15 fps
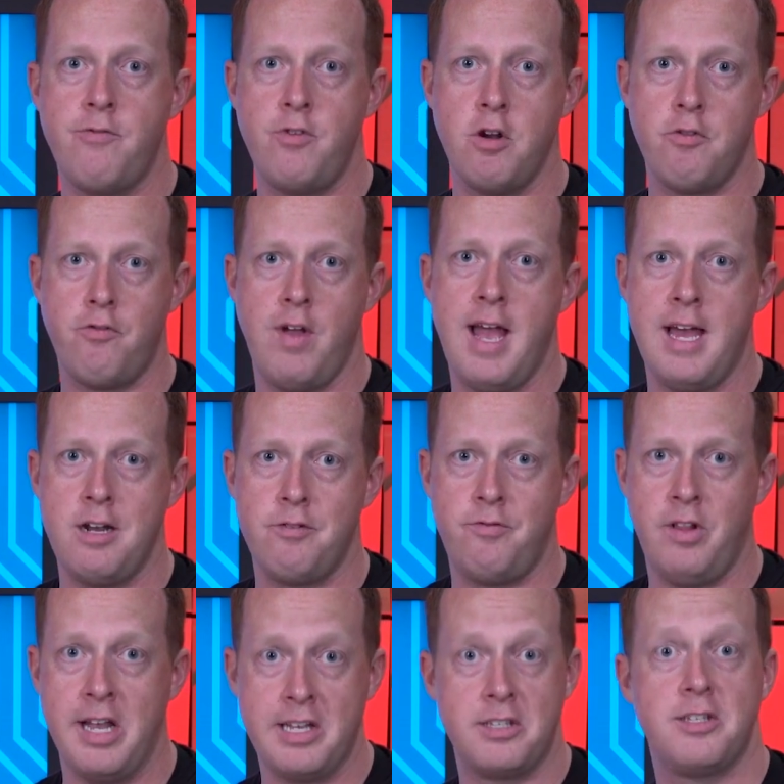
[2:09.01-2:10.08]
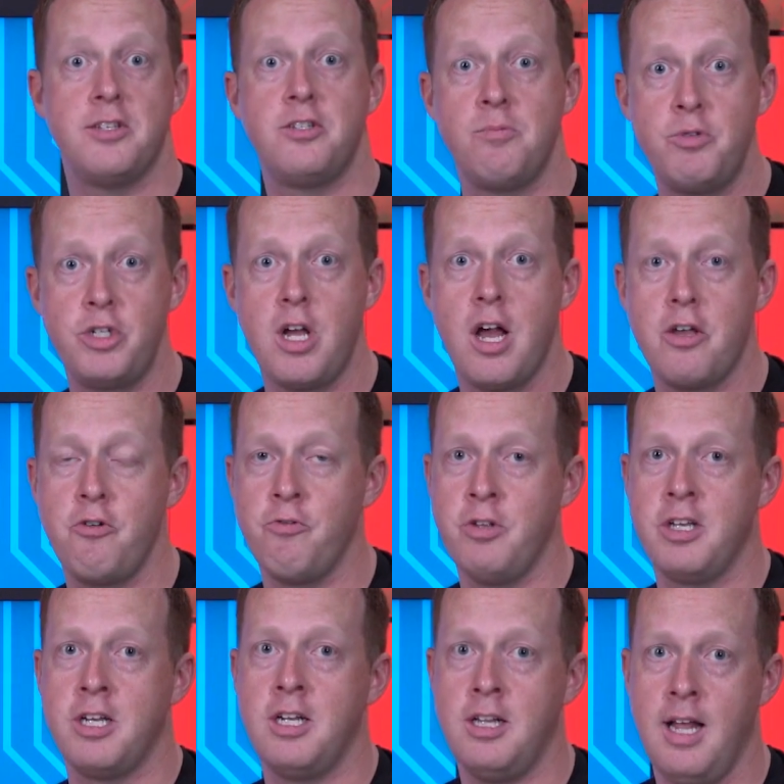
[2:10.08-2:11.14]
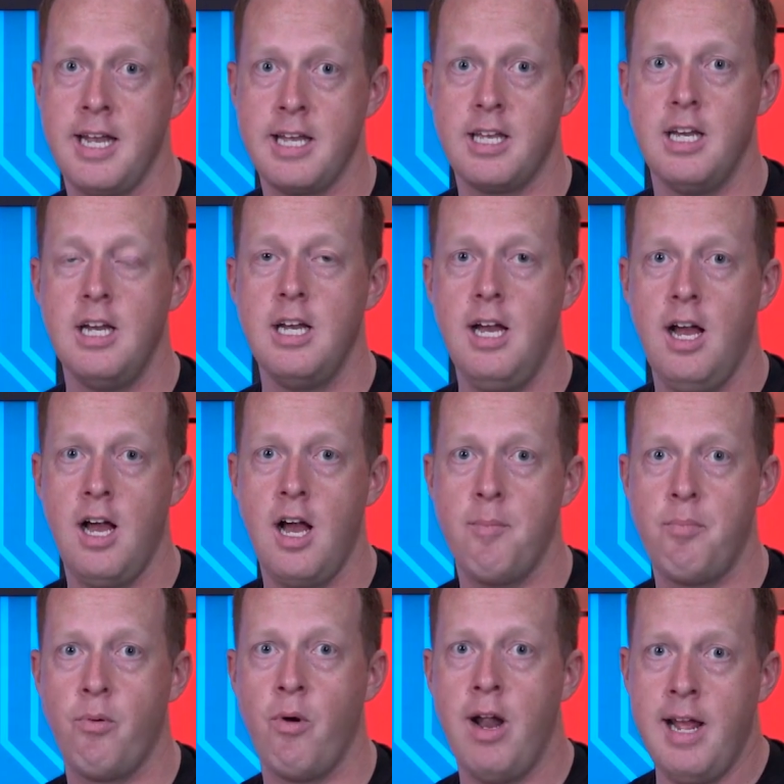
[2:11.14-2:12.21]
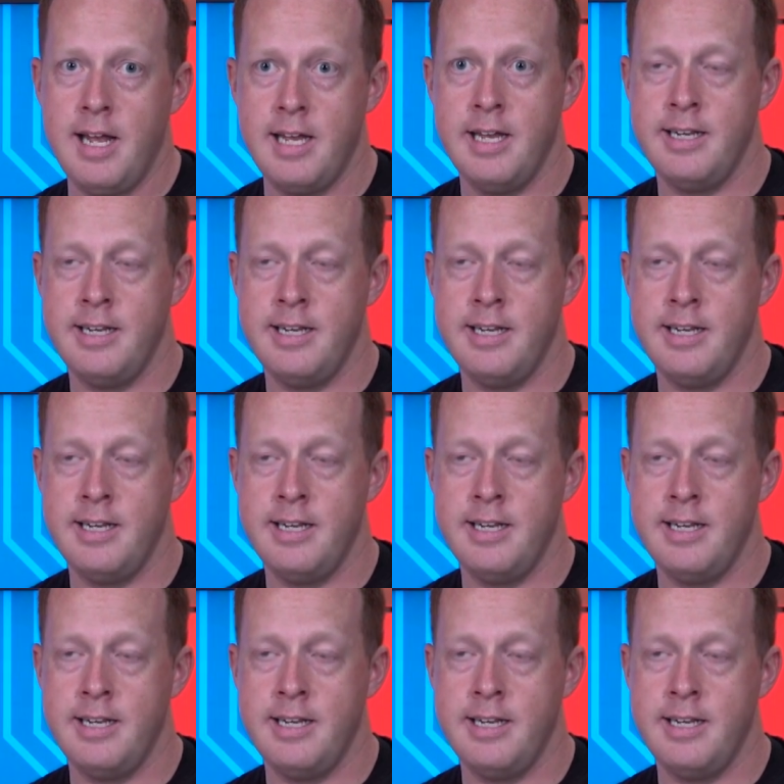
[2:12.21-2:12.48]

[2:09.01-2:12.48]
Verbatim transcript: If you're a fan of like System Shock, you're really going to like uh, Prey.